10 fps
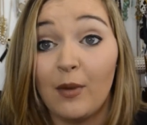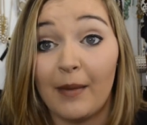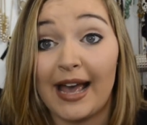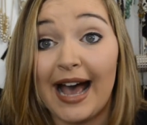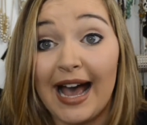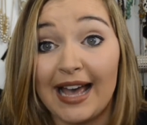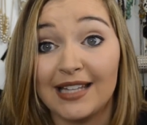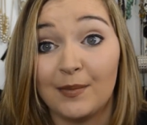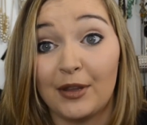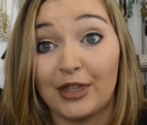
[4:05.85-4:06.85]
by my
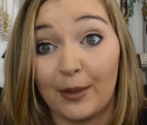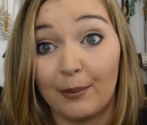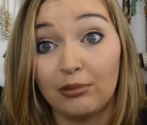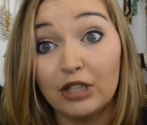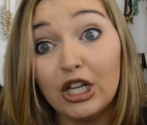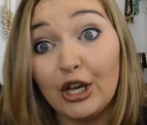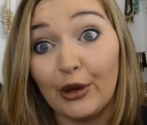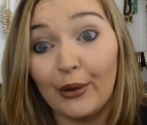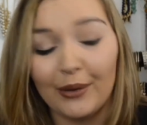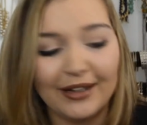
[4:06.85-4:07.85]
eyes, but they're
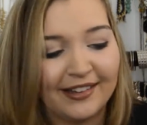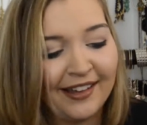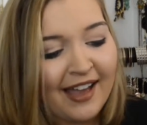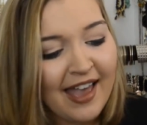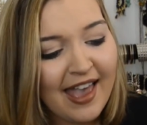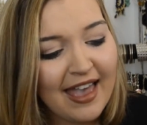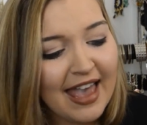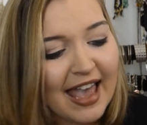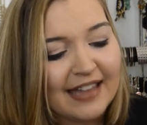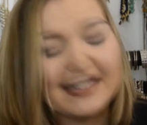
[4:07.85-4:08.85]
blue.
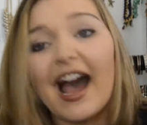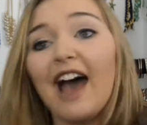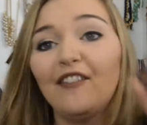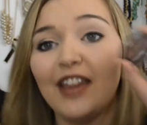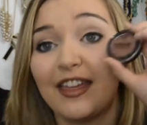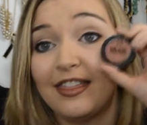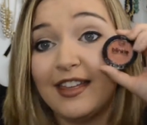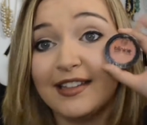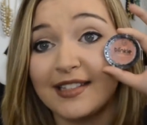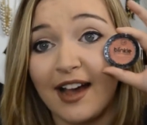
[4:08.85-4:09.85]
And I feel like
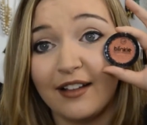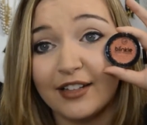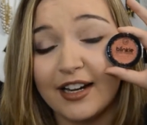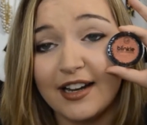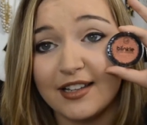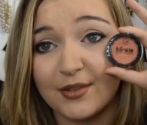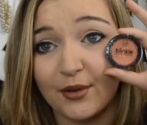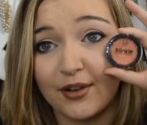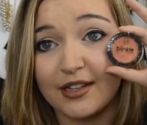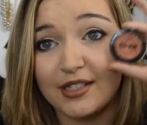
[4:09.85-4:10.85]
this color is
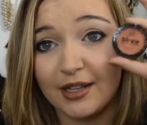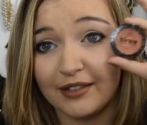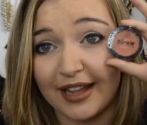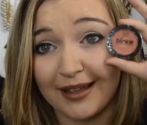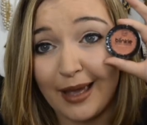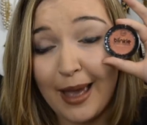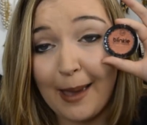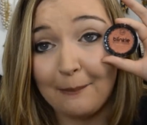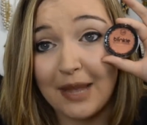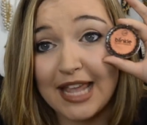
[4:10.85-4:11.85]
going to like
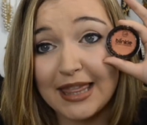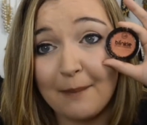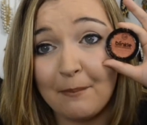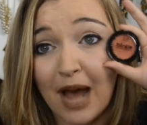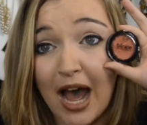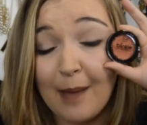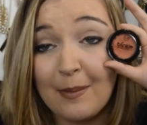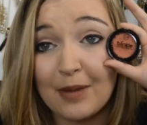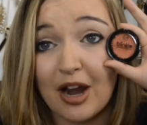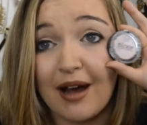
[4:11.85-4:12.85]
make them
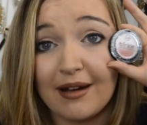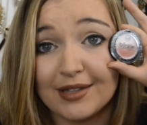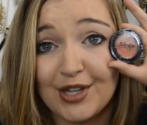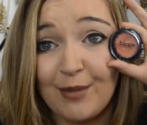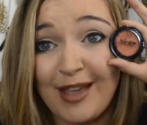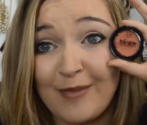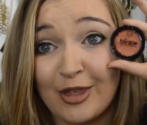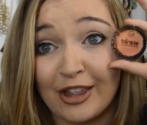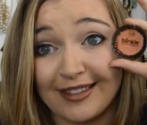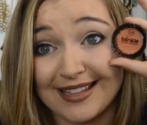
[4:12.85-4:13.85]
pop, but also make
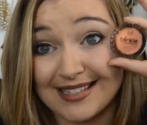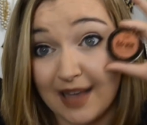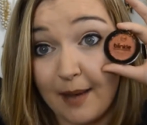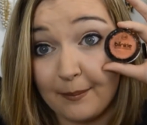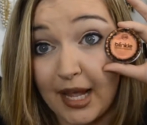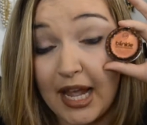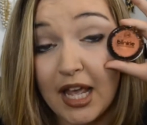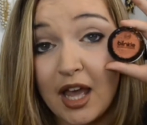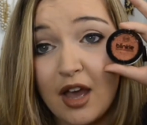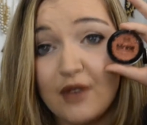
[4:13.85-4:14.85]
me look like a
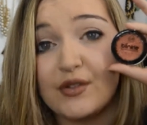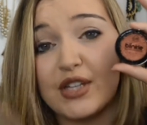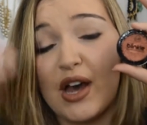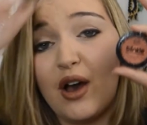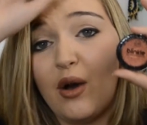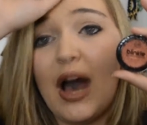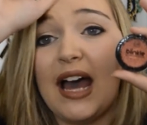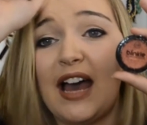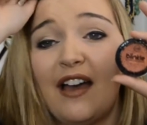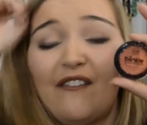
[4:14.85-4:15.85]
zombie. So
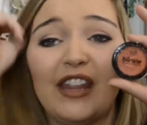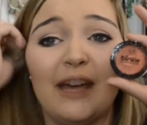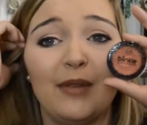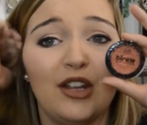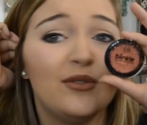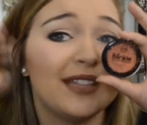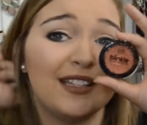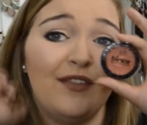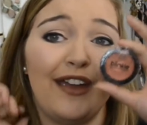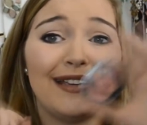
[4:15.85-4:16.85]
I feel like I'm going to use
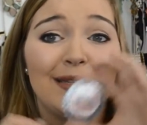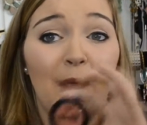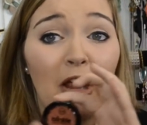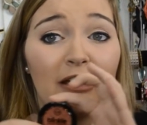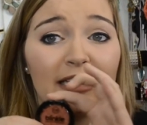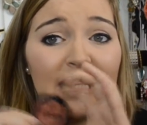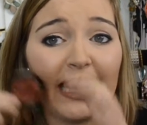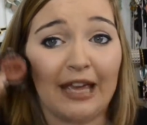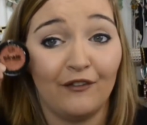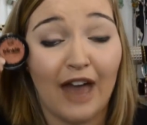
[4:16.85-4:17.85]
this very
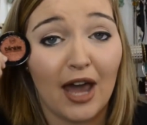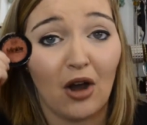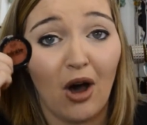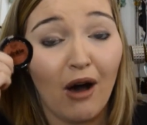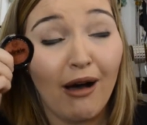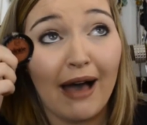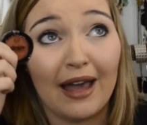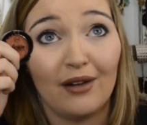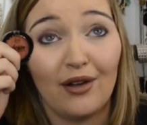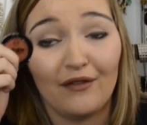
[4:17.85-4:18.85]
sparingly, if at all.
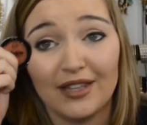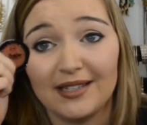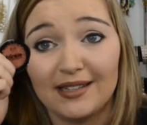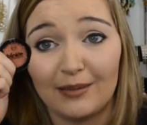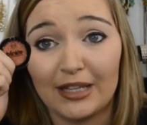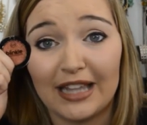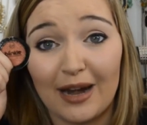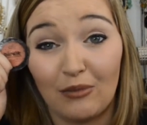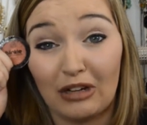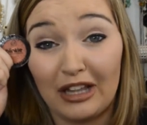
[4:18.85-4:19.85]
I don't know if this is something
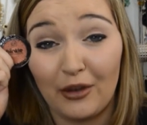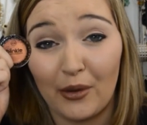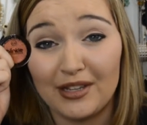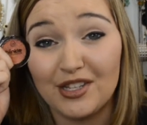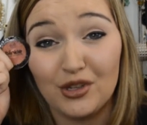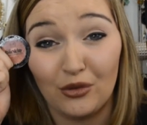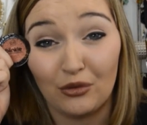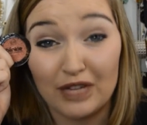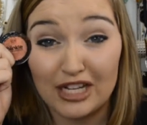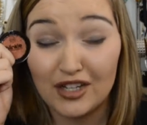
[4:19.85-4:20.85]
that I'm really going to
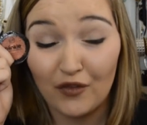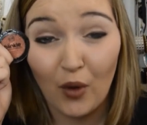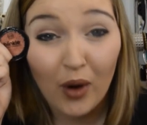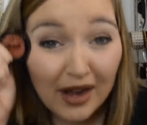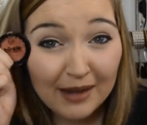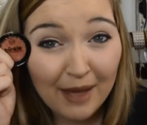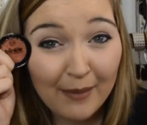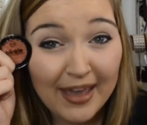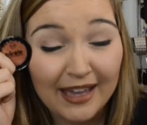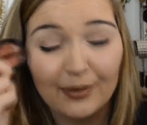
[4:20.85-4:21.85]
reach for in
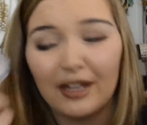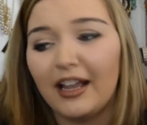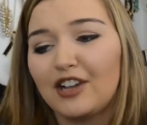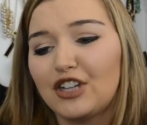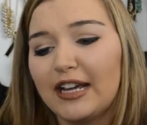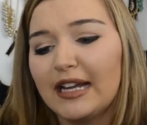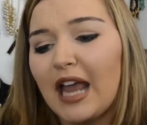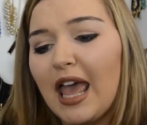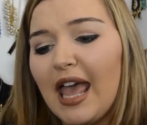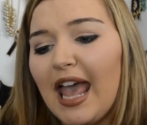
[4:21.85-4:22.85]
my makeup collection.
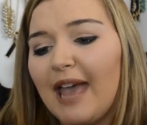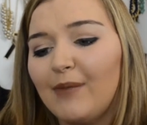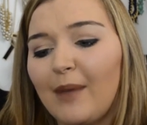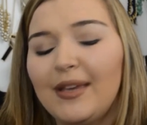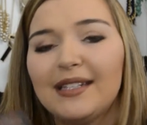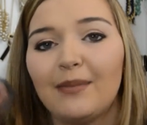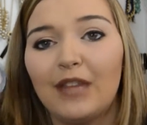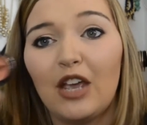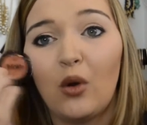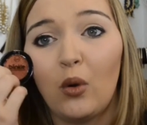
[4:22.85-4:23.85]
It might be
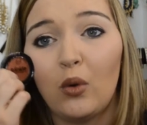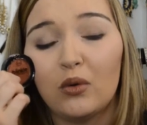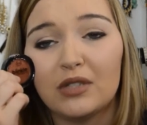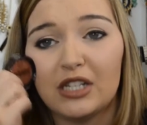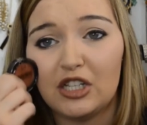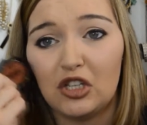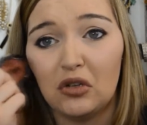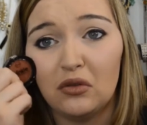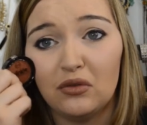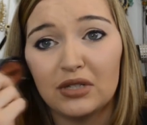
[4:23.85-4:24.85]
something cool to
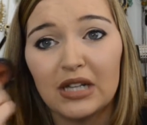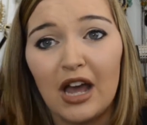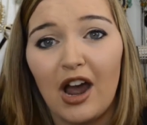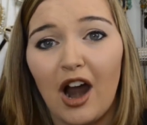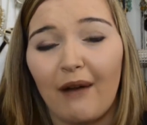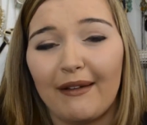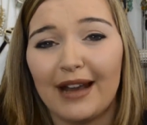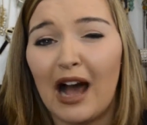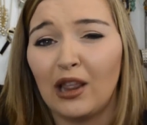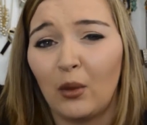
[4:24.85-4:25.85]
use
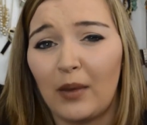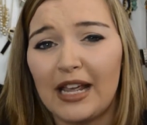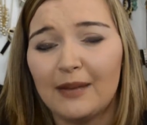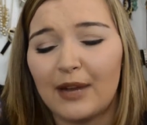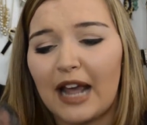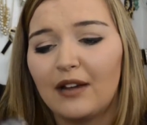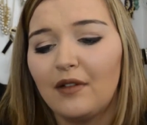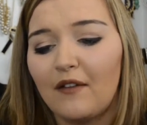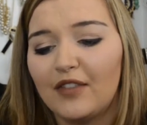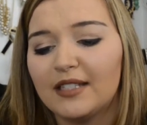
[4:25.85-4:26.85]
around Halloween, but I don't
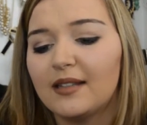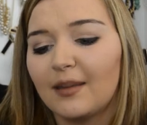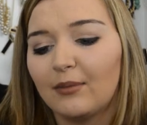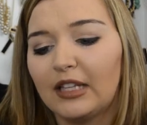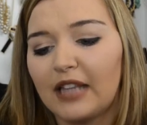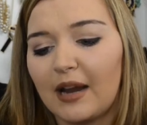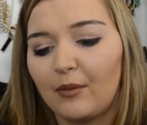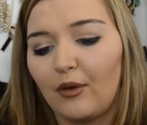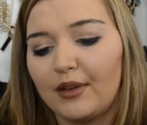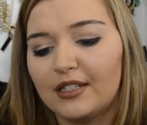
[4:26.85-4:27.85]
know if this is something that
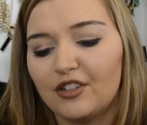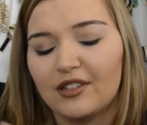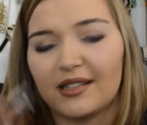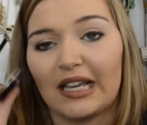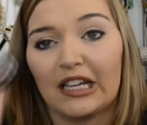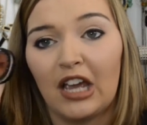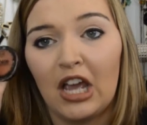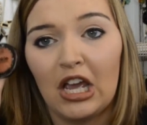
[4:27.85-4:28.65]
I'm going to just like